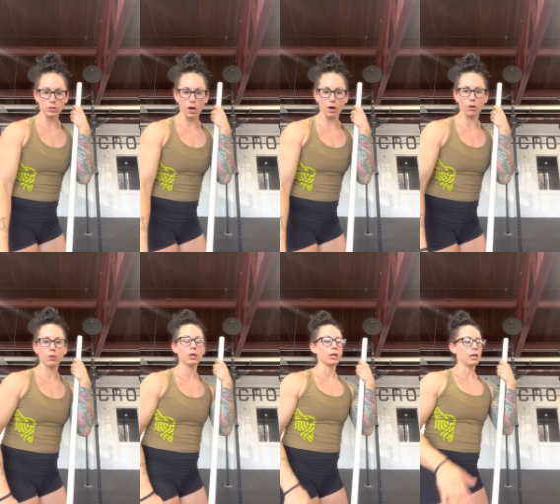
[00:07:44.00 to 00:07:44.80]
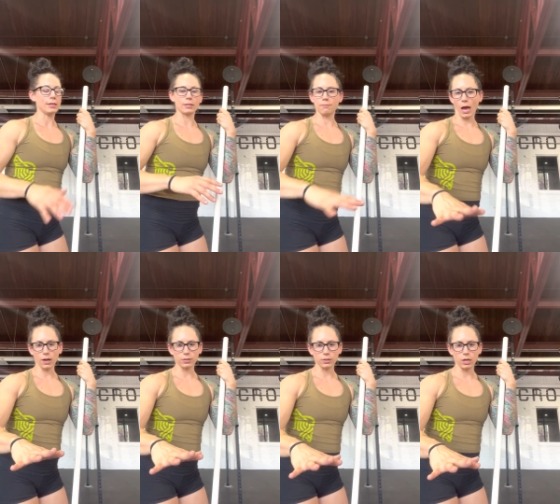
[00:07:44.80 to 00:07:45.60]
know. It's a
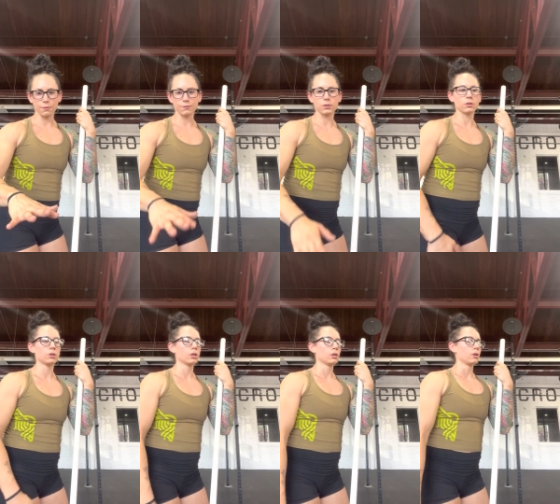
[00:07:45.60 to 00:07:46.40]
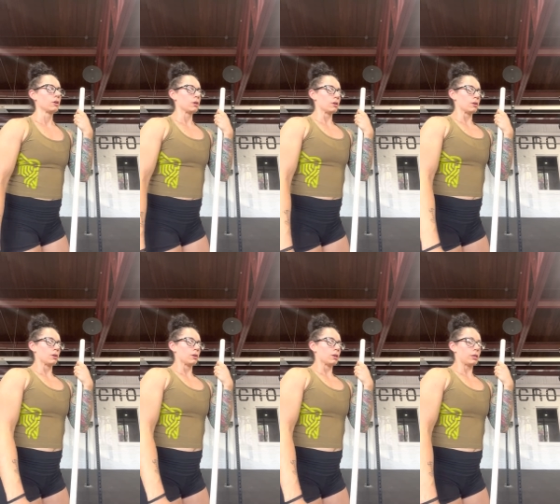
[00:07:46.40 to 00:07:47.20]
max lift.
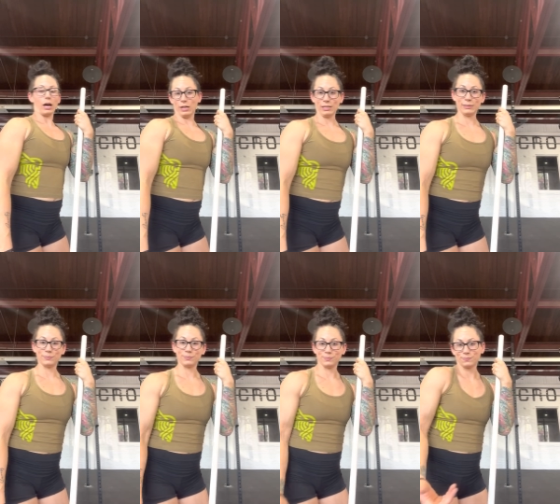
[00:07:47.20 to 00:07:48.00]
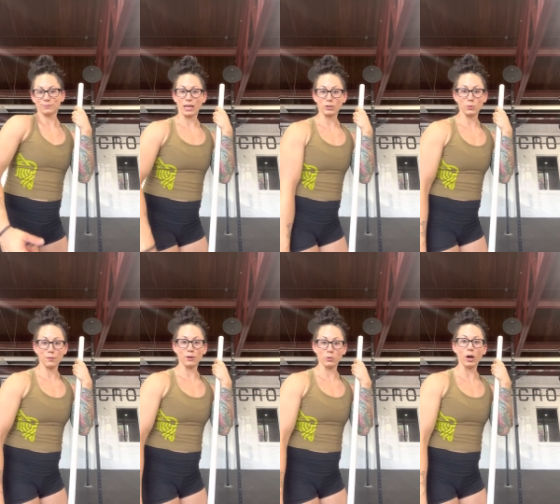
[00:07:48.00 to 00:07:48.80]
Yeah, it should be
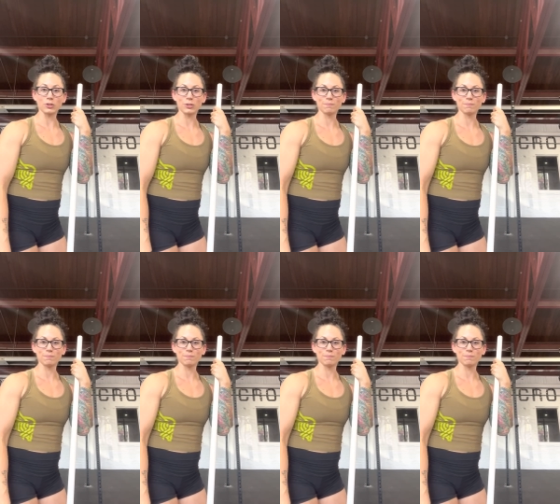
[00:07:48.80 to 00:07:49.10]
fun to watch.